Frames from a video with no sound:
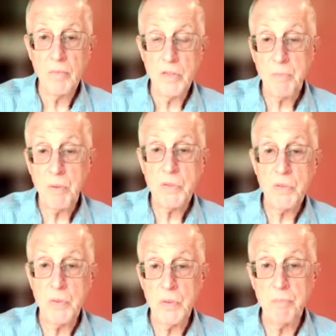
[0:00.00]
this
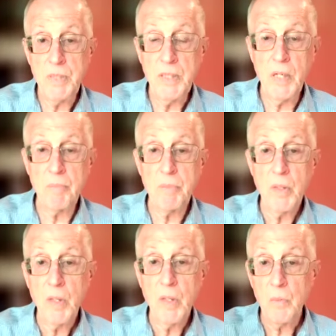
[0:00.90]
person who had beat up
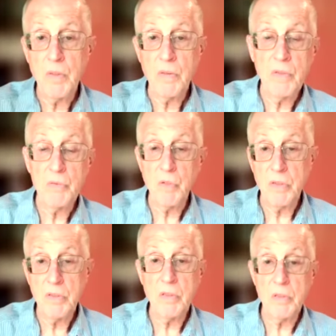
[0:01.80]
one of the drug
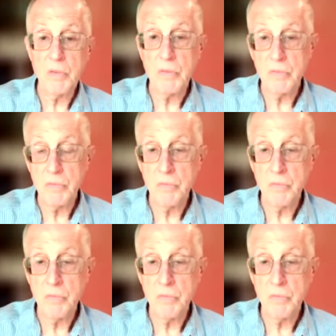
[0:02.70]
dealers,